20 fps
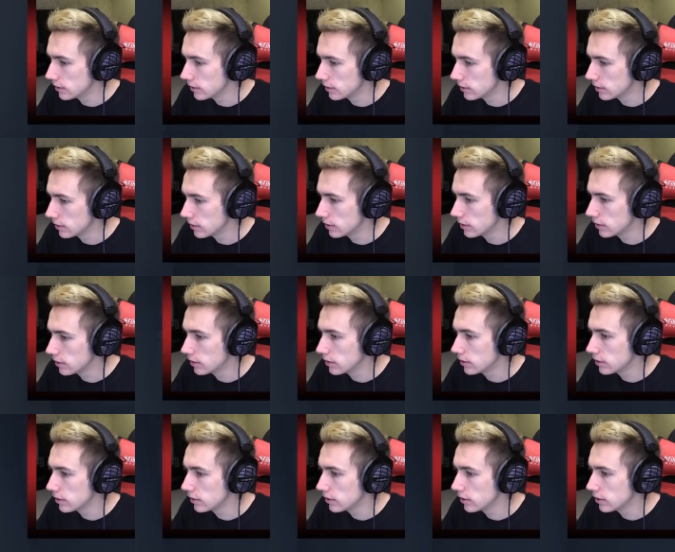
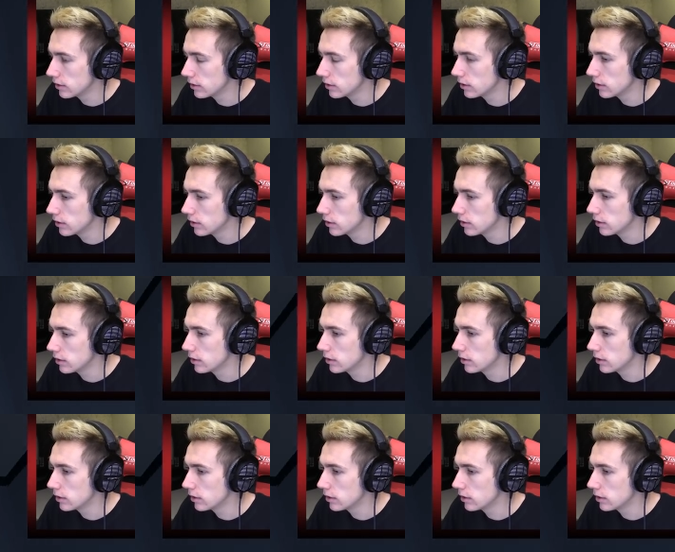[no speech]